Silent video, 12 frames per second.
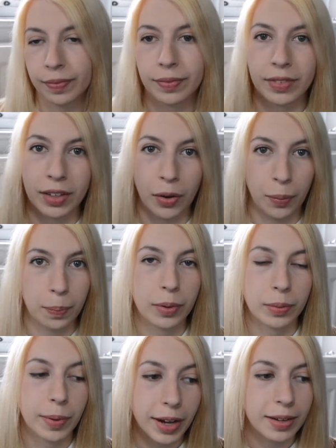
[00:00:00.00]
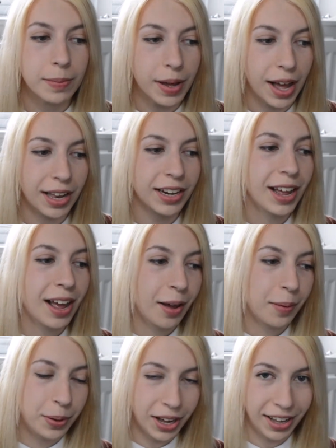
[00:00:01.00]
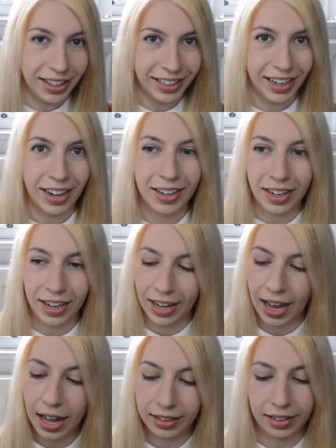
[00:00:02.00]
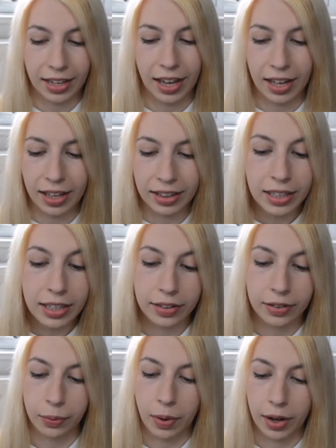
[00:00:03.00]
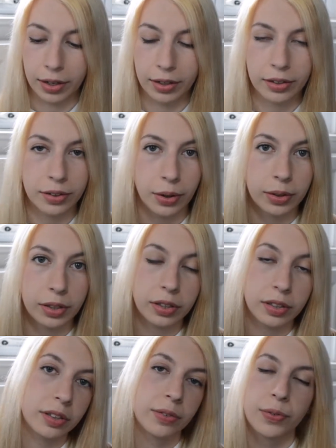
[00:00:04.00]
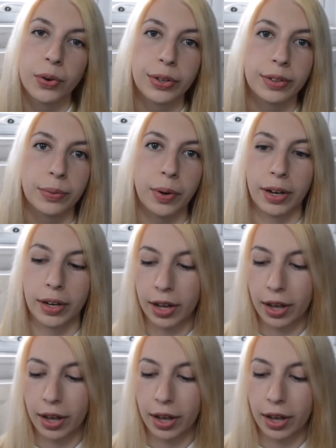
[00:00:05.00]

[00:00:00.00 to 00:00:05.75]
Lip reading: you know, book buying ban, but I had to get at least one. So this is the first one